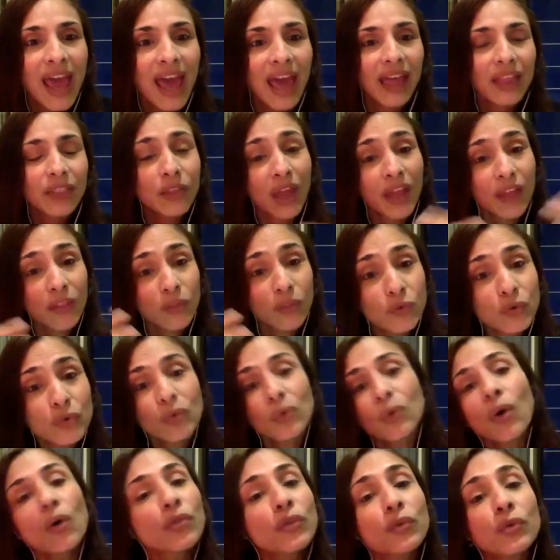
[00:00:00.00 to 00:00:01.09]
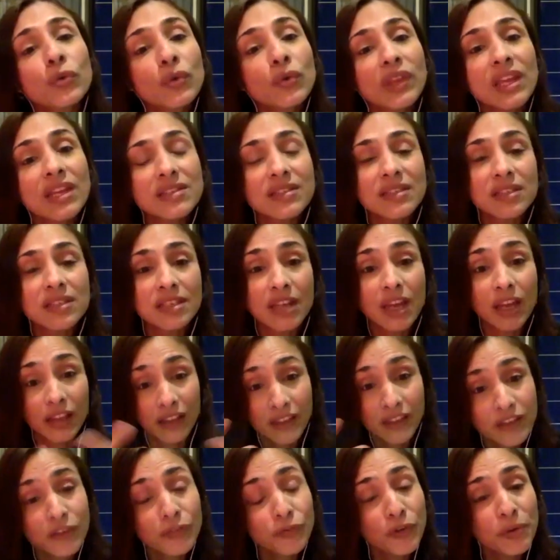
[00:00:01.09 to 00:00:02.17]
And through these
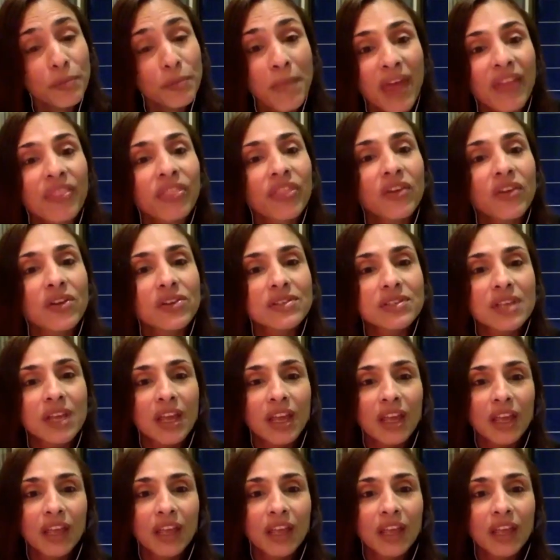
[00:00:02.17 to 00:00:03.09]
different methods,